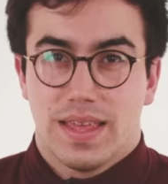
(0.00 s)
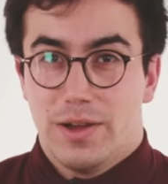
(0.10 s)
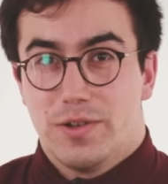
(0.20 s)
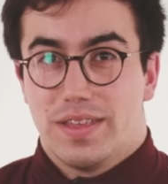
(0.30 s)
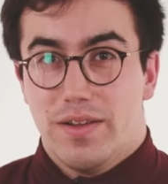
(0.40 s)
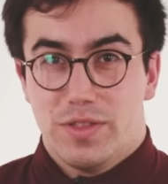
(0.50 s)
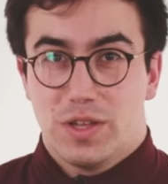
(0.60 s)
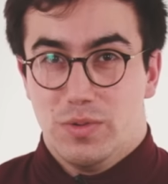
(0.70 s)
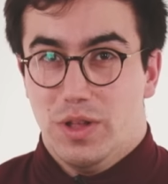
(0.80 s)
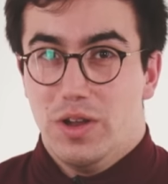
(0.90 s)
Here is everything
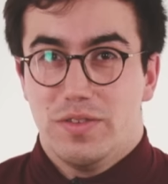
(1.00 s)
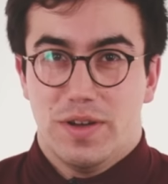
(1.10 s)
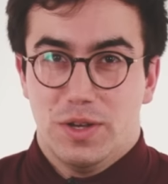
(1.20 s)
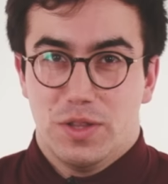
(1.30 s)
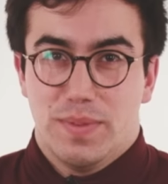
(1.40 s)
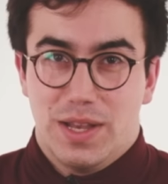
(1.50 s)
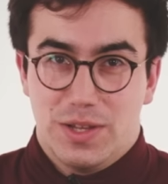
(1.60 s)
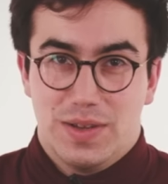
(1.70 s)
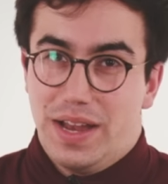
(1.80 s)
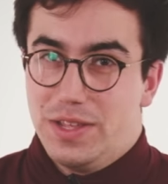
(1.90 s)
you will only find on the
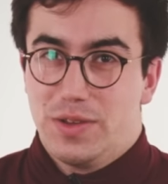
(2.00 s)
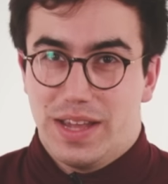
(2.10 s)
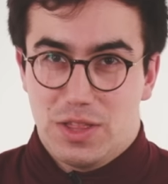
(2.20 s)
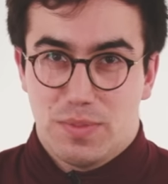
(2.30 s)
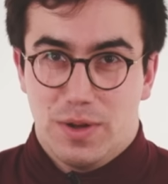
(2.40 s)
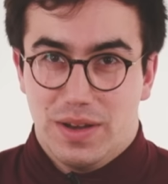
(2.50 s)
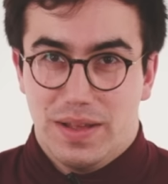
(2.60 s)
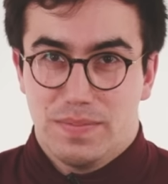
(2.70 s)
menu at a UK Chipotle.